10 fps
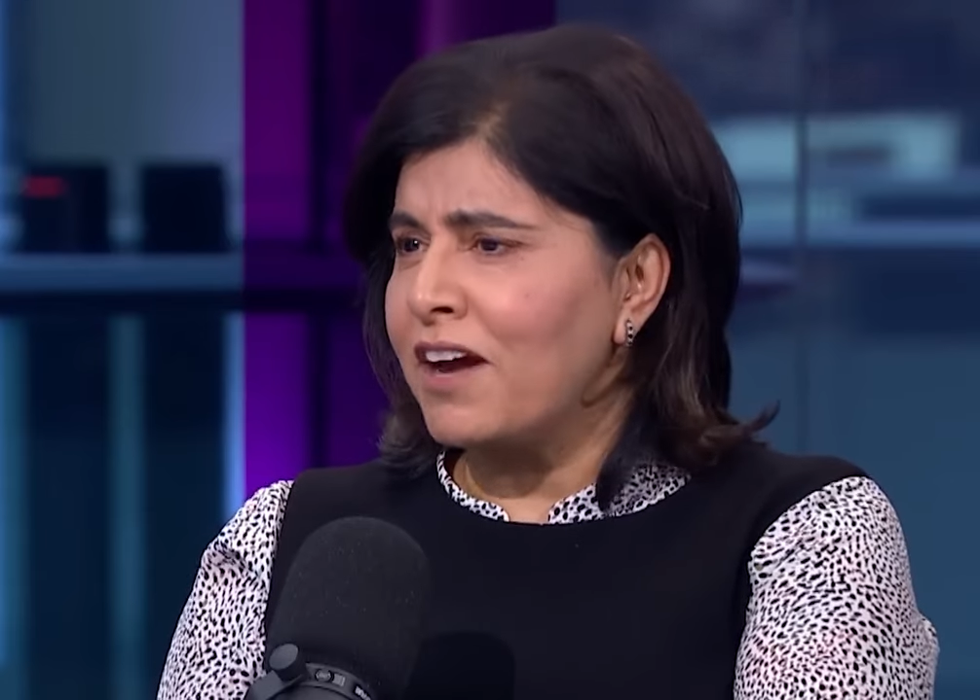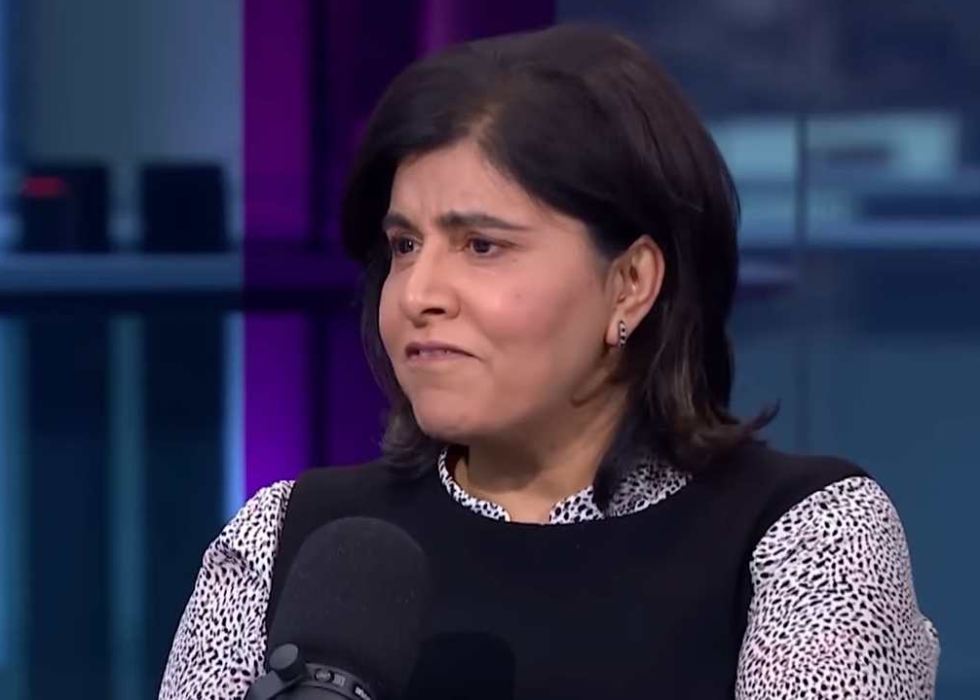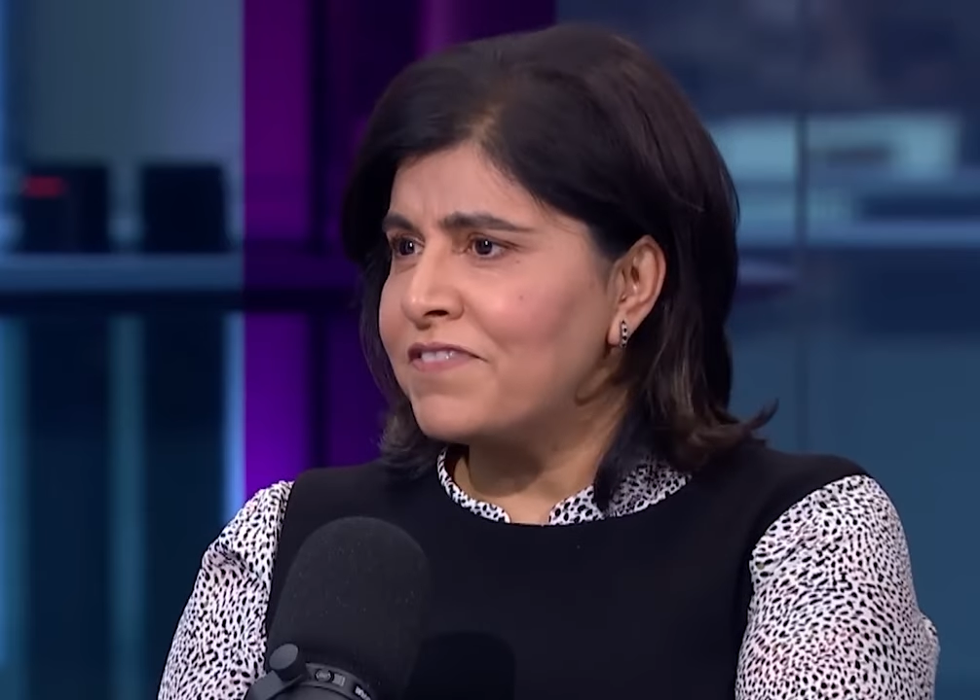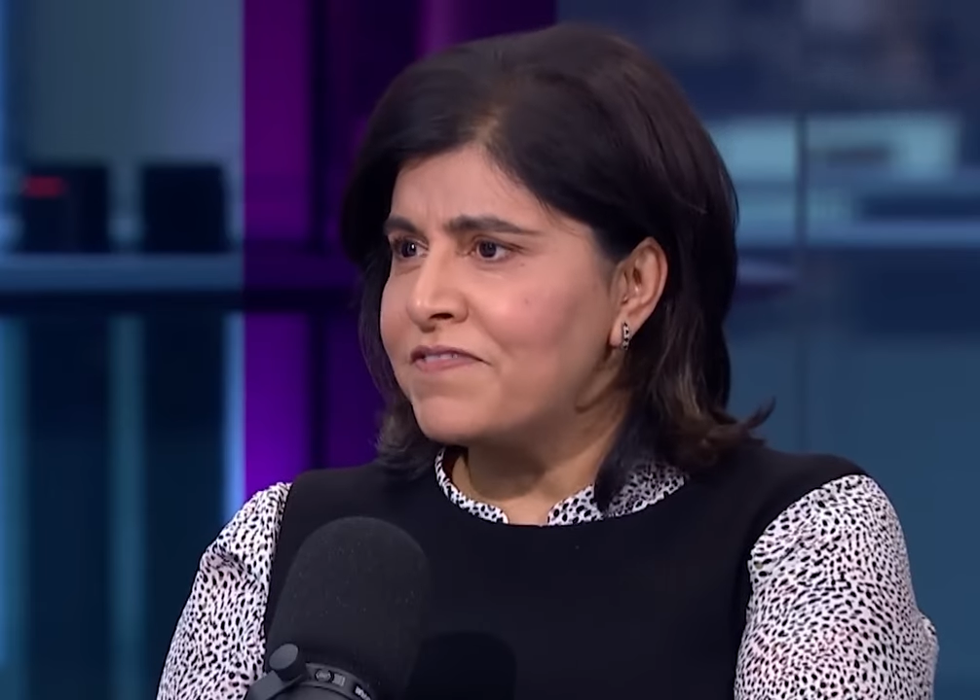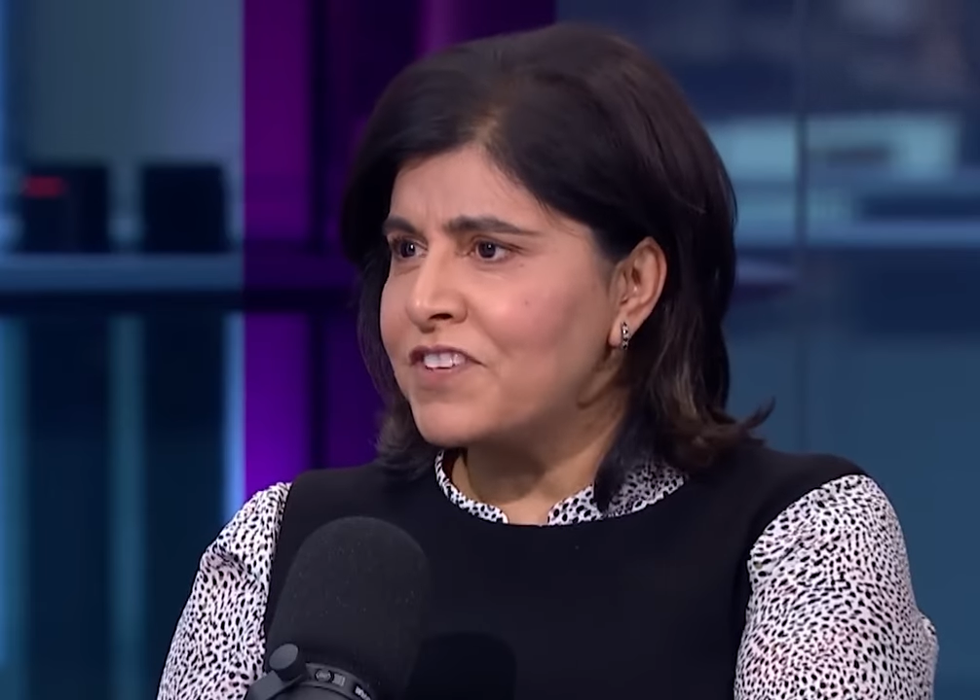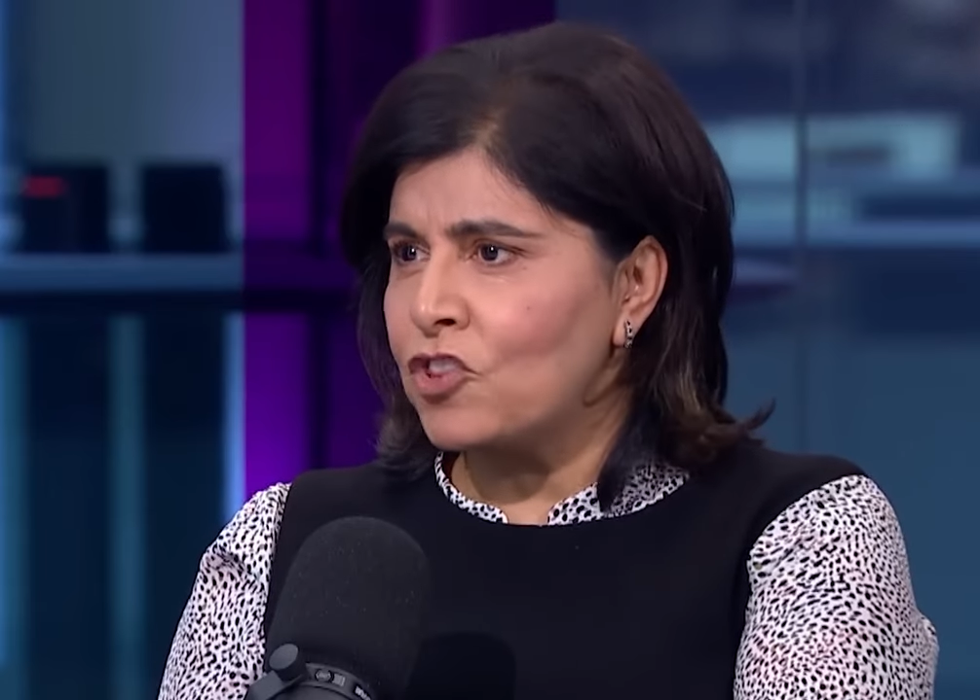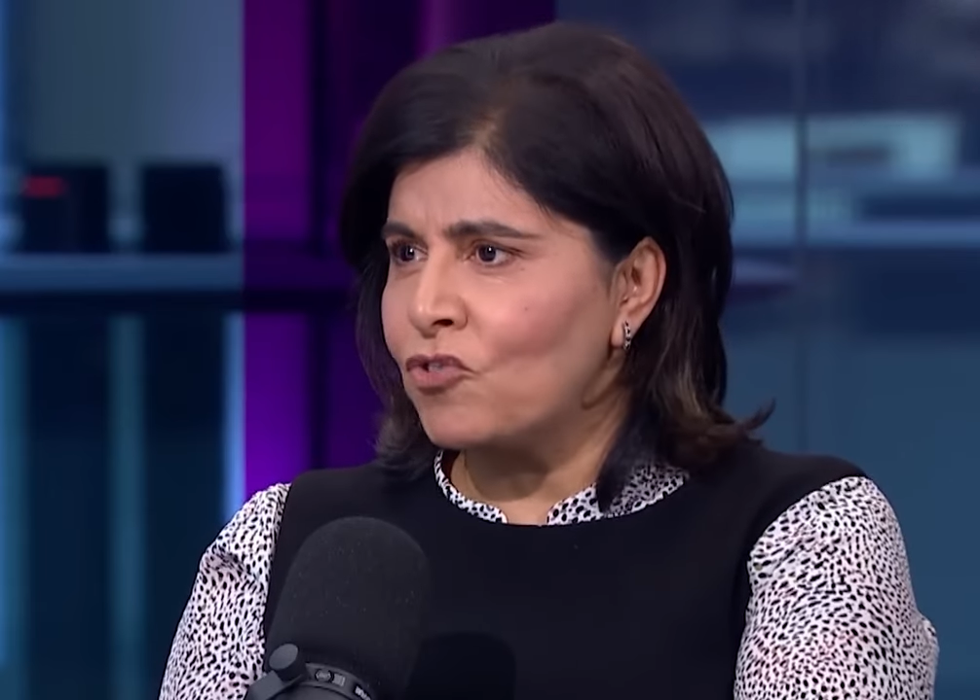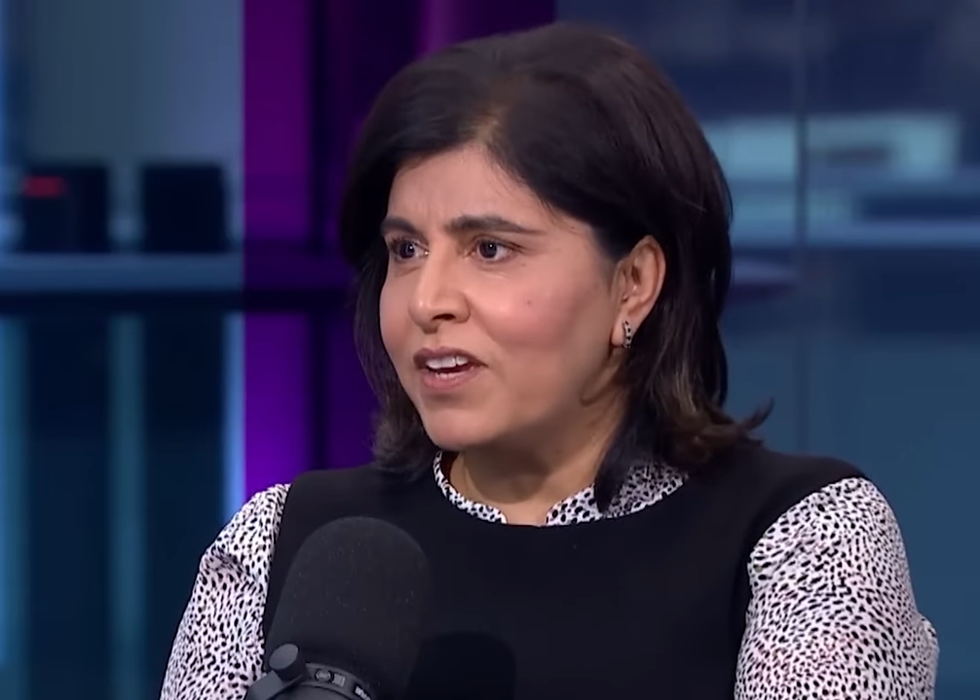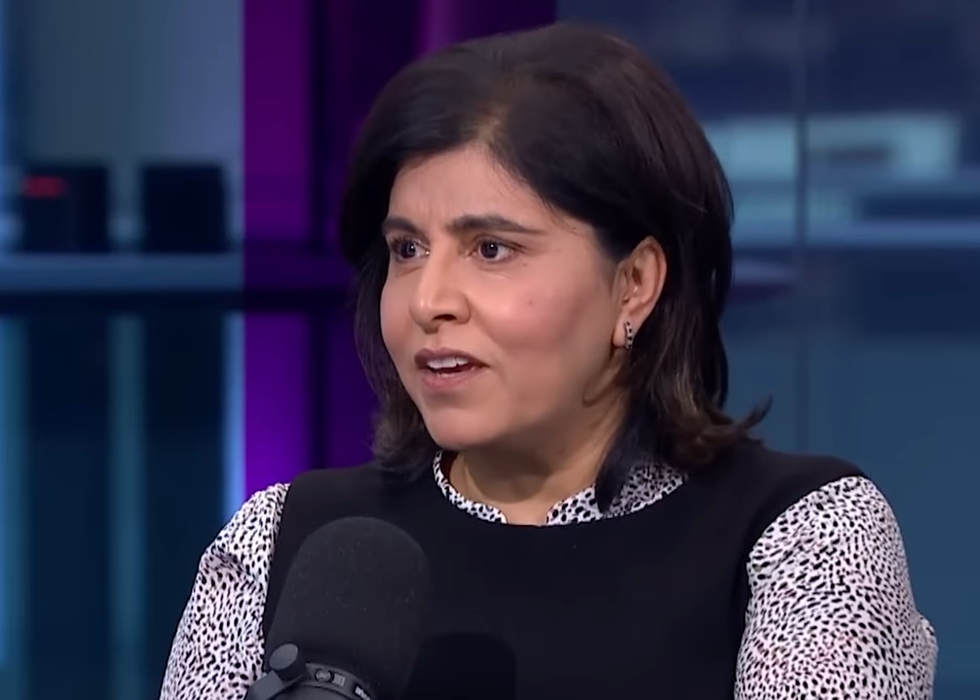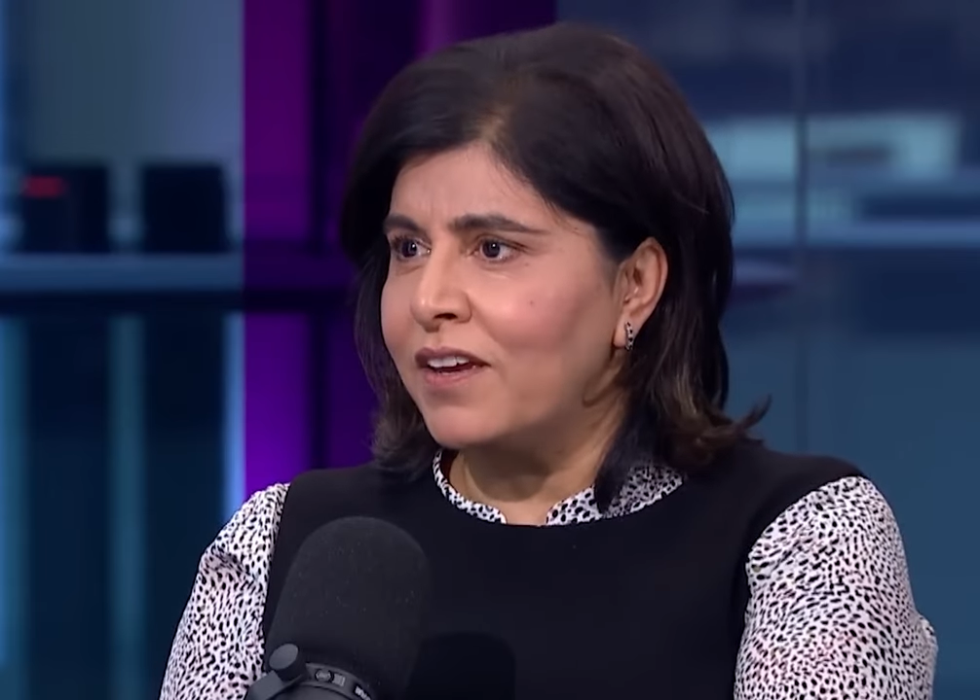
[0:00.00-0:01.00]
I'm
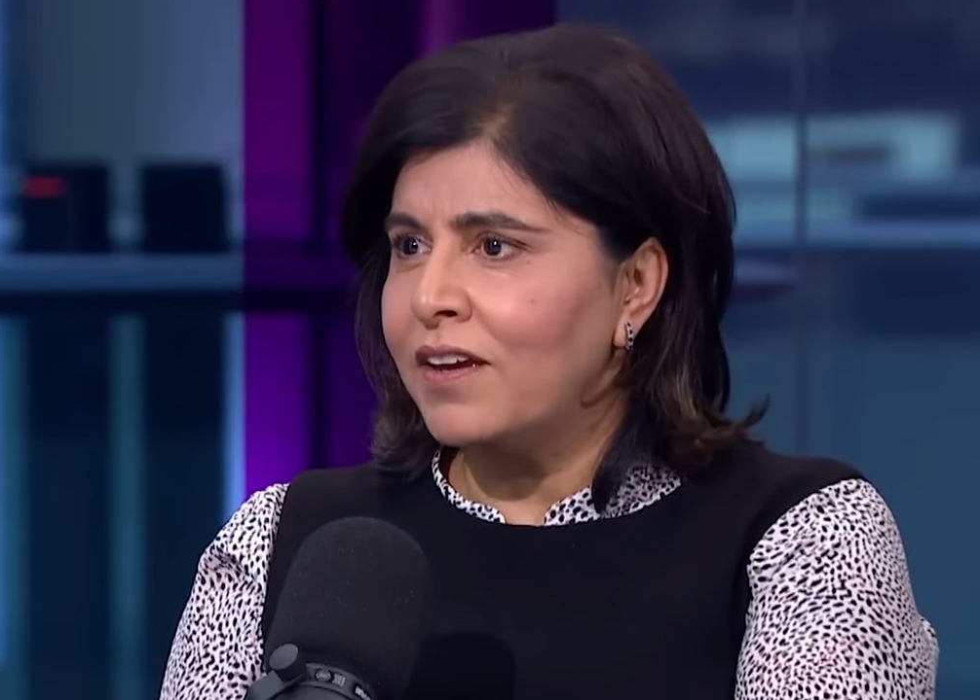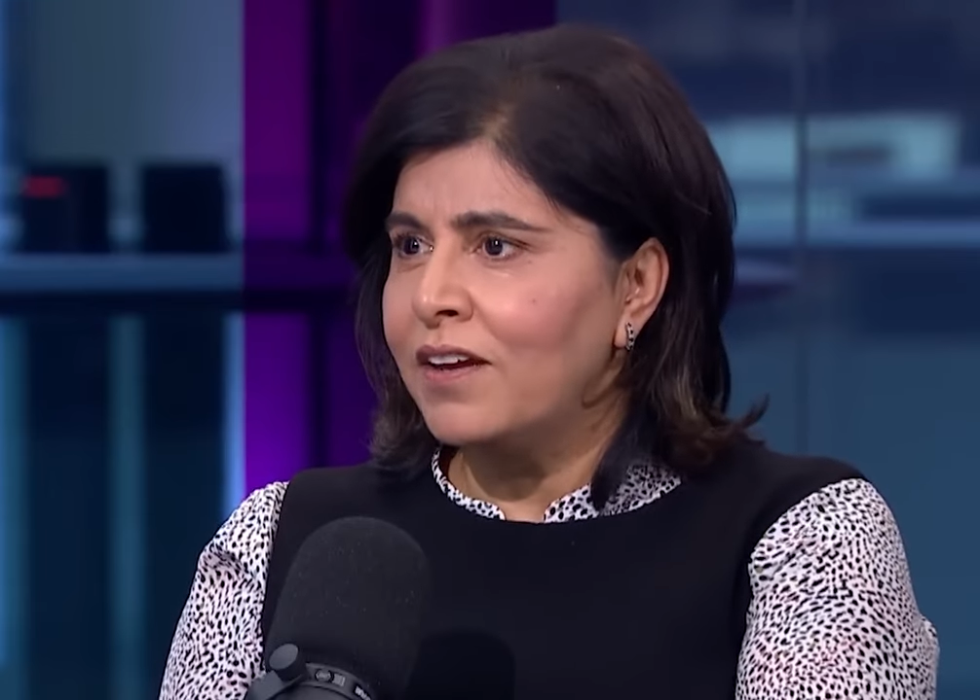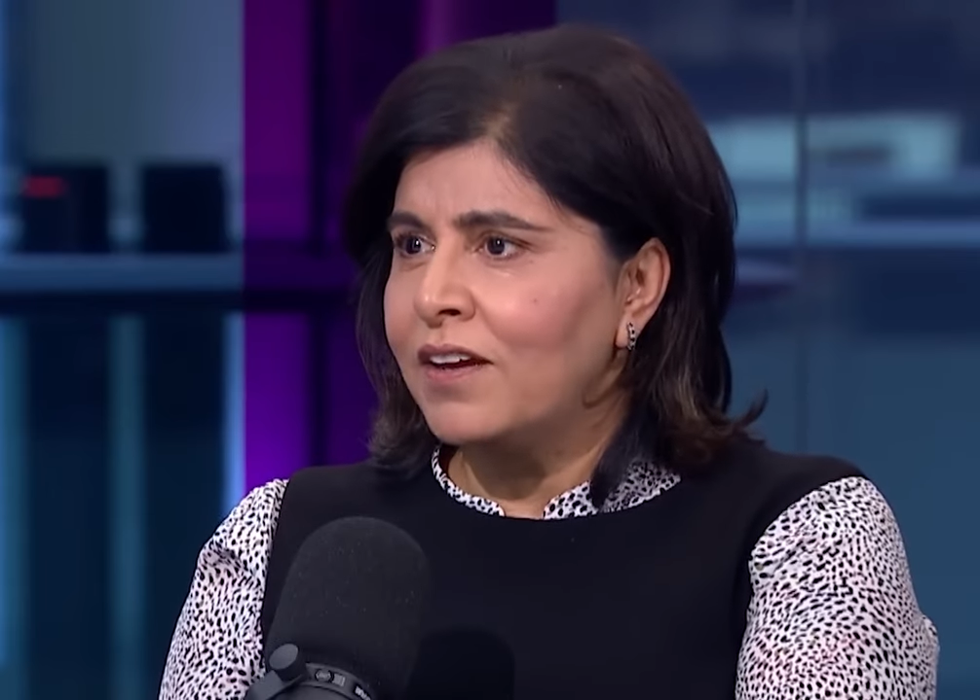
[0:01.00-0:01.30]
53,